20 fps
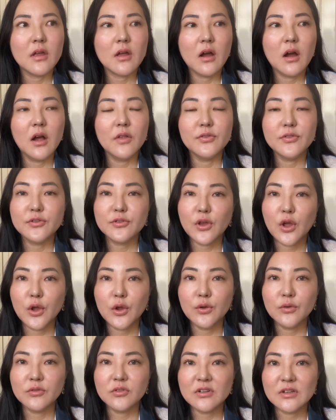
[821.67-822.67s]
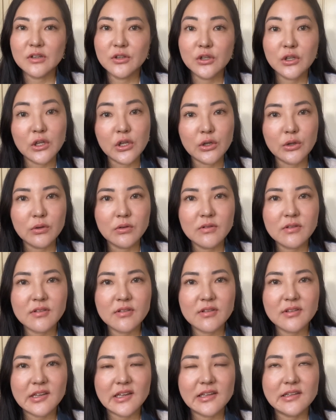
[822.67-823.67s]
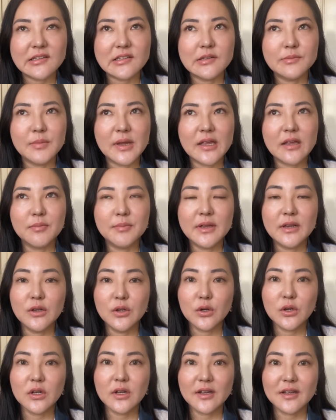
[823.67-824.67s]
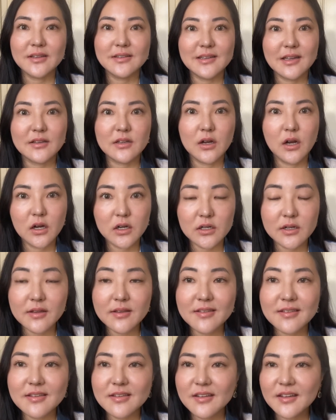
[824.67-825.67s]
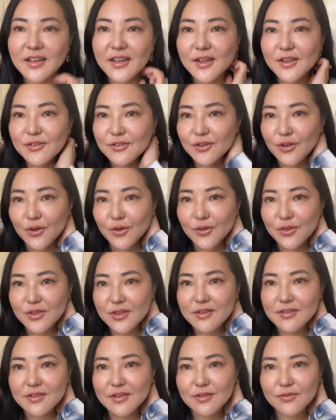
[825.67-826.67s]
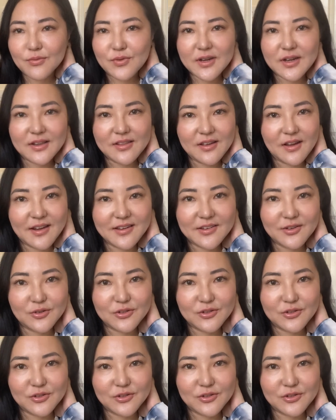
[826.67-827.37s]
undertoned nudes tend to make me look like a dead carcass. So this is really the ideal